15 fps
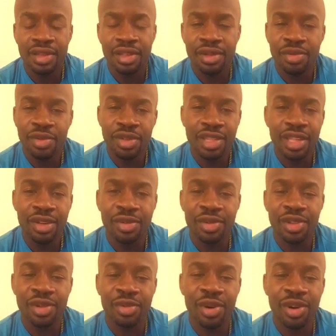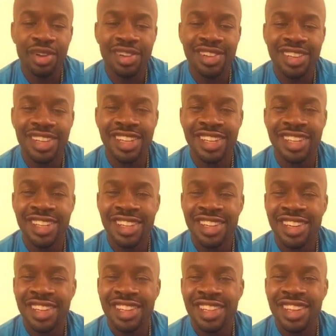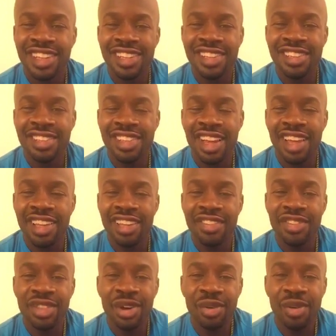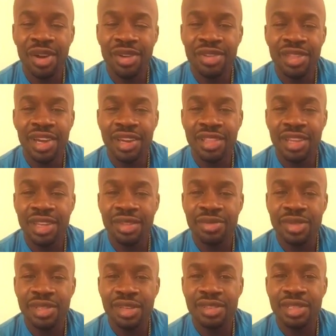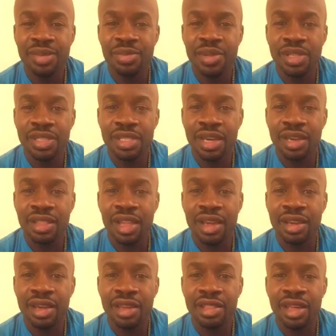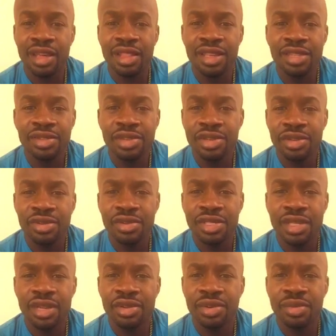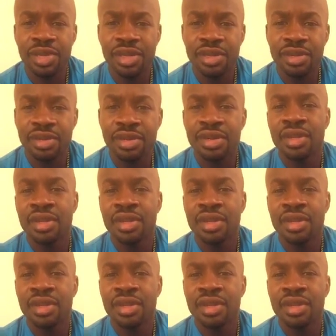They don't want to work. And if you don't work, you're not going to get the results. Simple as that. Like, and that's on you. It's not on me.